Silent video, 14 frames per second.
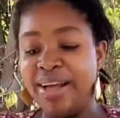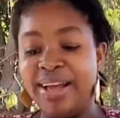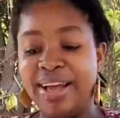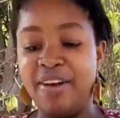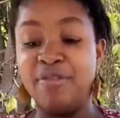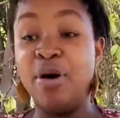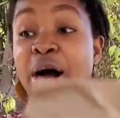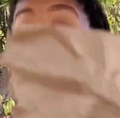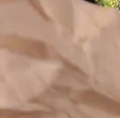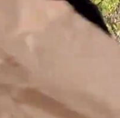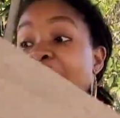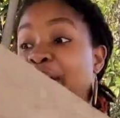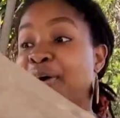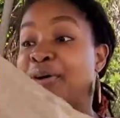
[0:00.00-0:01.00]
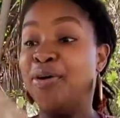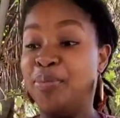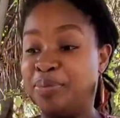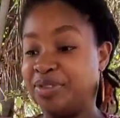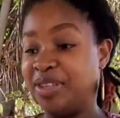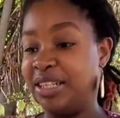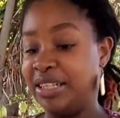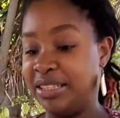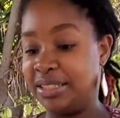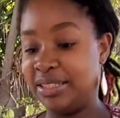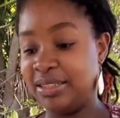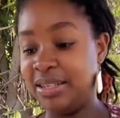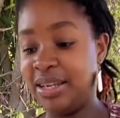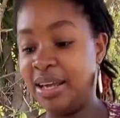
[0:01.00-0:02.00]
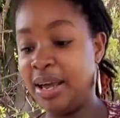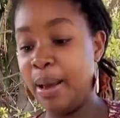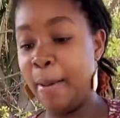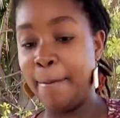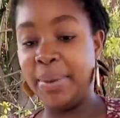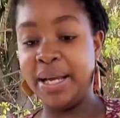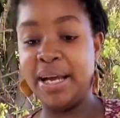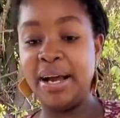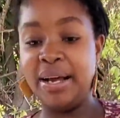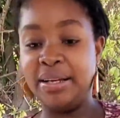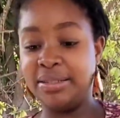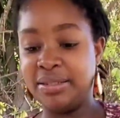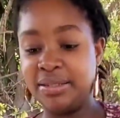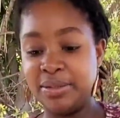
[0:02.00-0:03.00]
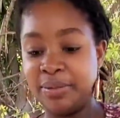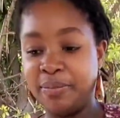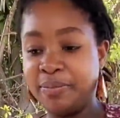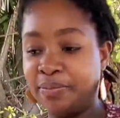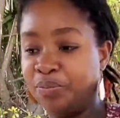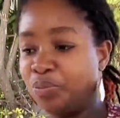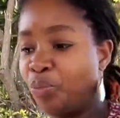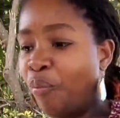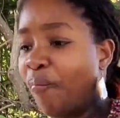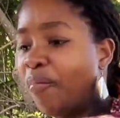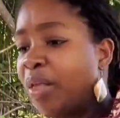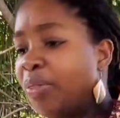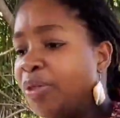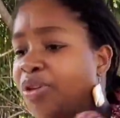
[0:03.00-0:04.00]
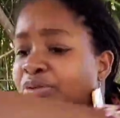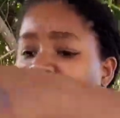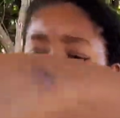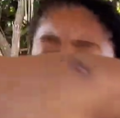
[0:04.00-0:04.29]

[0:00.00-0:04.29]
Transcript: I have high hopes for this because it's